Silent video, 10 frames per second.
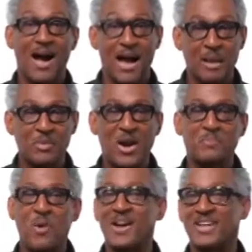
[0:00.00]
Hi, I'm
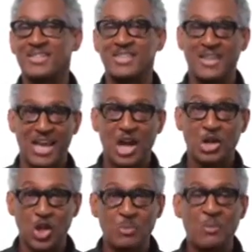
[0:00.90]
Gregg Brockington,
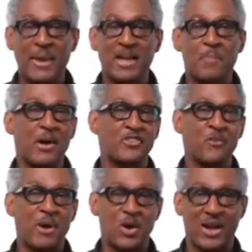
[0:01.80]
global makeup artist for
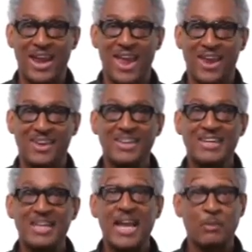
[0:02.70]
Mary Kay,
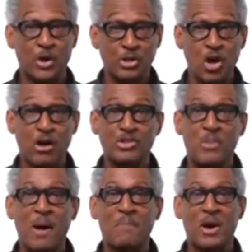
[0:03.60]
and I'm going to talk to you
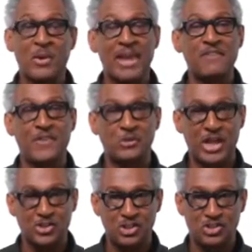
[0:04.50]
about Mary Kay
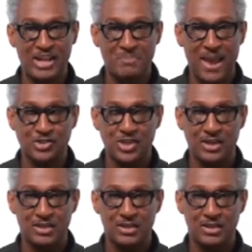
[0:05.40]
foundation shade matching.
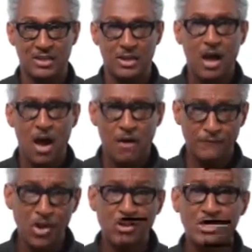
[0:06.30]
A
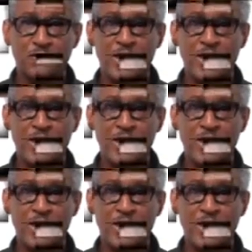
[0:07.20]
flawless